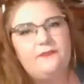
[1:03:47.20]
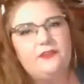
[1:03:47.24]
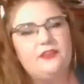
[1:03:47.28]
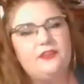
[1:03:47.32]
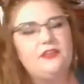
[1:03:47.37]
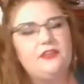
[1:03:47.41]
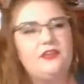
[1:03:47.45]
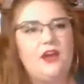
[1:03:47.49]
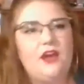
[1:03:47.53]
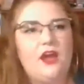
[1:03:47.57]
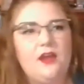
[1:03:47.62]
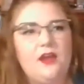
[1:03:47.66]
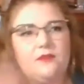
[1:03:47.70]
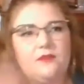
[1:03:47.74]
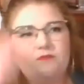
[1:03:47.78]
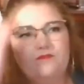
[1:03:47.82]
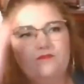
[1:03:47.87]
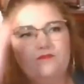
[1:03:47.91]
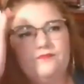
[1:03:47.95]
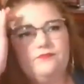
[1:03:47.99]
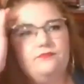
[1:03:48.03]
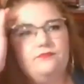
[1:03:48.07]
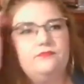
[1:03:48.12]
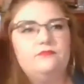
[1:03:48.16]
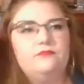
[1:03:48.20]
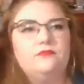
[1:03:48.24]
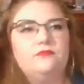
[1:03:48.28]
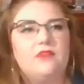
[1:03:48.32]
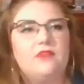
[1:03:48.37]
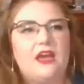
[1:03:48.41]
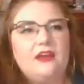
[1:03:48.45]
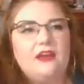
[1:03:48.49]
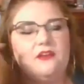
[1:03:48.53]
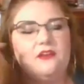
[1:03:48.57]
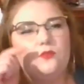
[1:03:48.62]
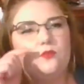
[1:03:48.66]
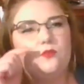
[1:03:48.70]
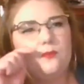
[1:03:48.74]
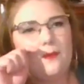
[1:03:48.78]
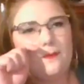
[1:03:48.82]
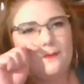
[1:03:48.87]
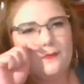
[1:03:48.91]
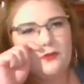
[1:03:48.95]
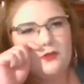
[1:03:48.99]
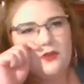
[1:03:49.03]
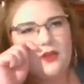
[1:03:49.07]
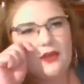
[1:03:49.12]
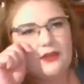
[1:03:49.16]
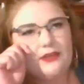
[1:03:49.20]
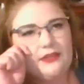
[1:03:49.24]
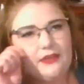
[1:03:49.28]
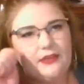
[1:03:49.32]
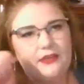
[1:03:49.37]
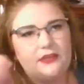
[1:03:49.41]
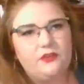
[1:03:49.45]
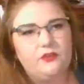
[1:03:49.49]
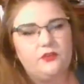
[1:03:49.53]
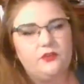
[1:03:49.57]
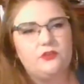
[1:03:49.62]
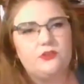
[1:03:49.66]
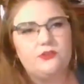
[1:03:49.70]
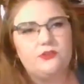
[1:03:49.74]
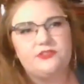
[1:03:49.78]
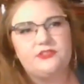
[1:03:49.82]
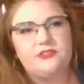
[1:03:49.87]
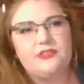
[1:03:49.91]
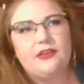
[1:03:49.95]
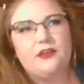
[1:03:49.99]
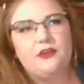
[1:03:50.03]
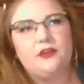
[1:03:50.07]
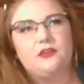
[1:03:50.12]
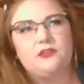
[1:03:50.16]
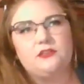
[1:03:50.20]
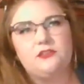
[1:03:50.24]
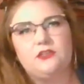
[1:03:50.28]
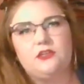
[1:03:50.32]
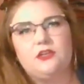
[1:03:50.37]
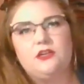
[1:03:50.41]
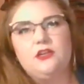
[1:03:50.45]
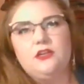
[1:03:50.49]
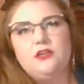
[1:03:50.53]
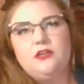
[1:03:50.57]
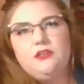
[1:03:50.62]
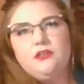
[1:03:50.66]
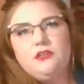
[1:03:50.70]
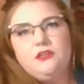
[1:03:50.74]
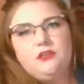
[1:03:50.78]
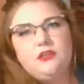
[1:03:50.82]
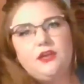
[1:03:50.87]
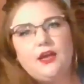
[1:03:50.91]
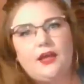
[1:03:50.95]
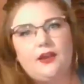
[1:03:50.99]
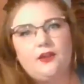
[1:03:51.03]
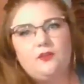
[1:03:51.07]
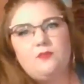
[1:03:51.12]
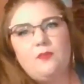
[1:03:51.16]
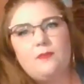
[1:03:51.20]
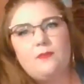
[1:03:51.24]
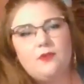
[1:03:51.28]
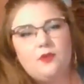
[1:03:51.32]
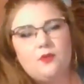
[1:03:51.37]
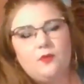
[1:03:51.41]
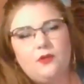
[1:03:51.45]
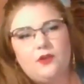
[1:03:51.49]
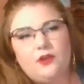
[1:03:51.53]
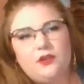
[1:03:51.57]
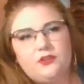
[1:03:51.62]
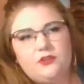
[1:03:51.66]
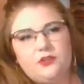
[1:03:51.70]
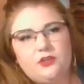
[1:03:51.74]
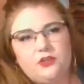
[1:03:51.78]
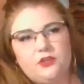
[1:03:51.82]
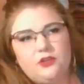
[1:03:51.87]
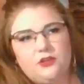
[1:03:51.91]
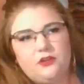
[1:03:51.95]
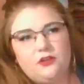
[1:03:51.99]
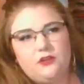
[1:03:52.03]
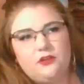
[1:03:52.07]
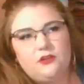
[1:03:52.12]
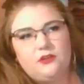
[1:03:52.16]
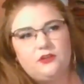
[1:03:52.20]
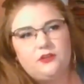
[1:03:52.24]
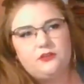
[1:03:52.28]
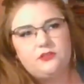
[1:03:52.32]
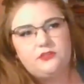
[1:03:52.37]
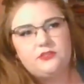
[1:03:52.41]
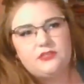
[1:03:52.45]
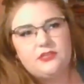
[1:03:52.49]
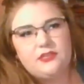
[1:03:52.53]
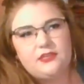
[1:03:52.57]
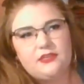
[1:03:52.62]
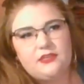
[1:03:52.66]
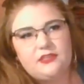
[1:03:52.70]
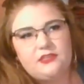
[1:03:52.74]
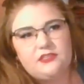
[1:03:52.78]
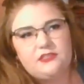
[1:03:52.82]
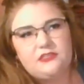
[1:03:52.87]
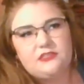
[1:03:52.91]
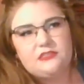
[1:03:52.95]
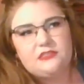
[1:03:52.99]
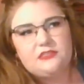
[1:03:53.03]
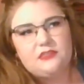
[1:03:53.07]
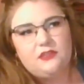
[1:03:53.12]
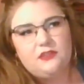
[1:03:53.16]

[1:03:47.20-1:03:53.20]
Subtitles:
I don't remember Nadia Hilker's character. I don't remember what hers is.